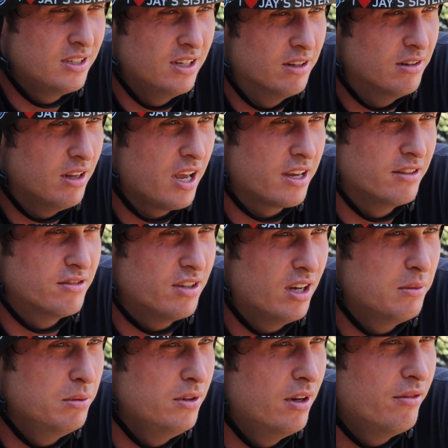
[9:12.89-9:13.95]
you know, like and
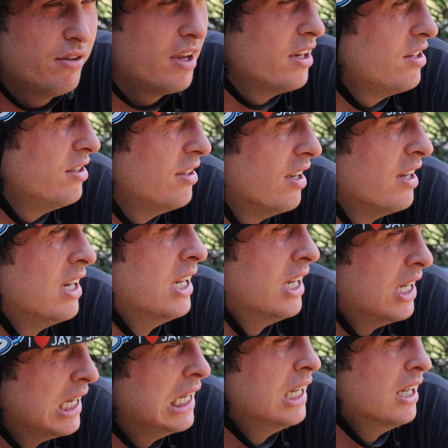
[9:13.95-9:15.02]
sub and notifications on,
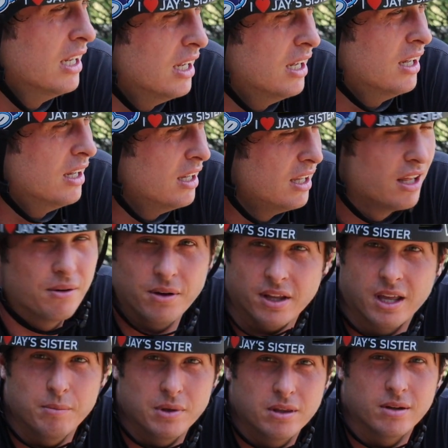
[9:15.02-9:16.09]
that'd really
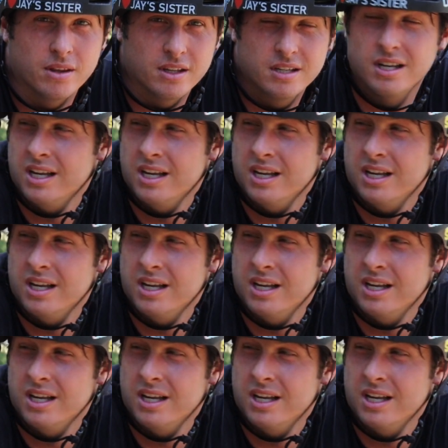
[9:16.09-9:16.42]
get me through this.